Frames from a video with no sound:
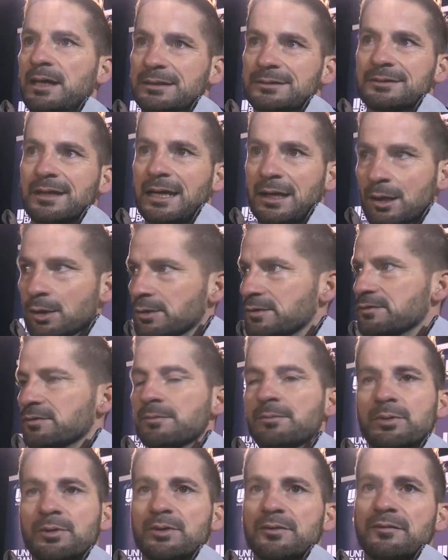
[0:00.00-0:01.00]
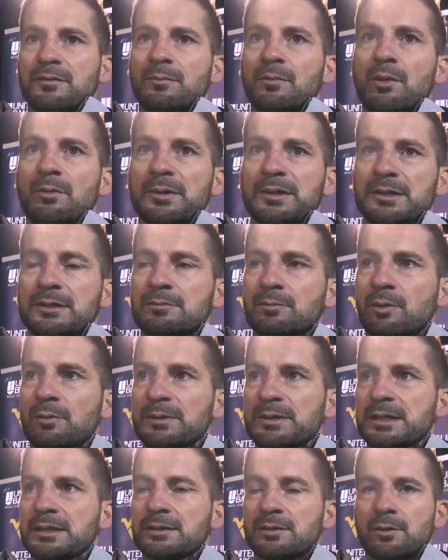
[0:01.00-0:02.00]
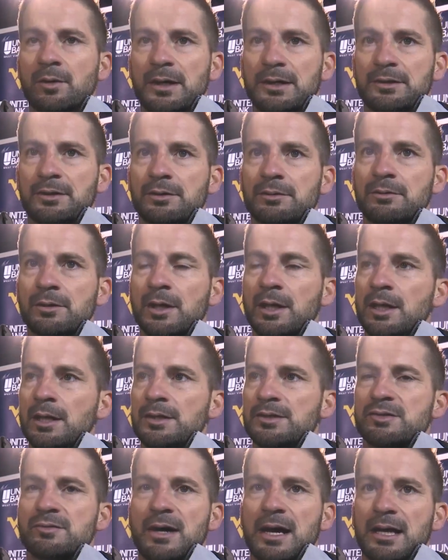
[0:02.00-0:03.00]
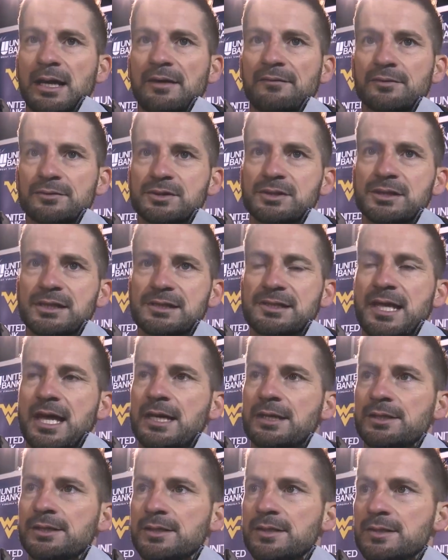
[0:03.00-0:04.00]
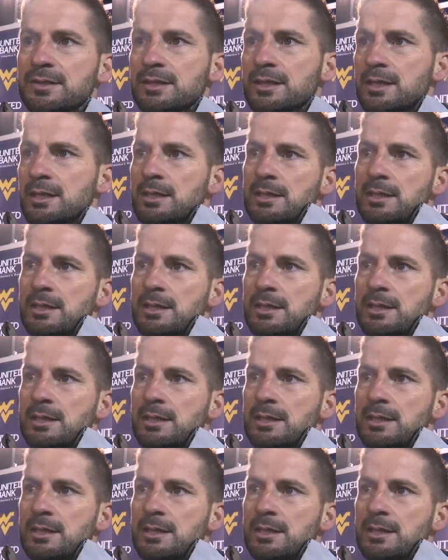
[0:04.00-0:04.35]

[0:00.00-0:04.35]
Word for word: and, and, look to improve on what we what we didn't quite do to our levels and our standards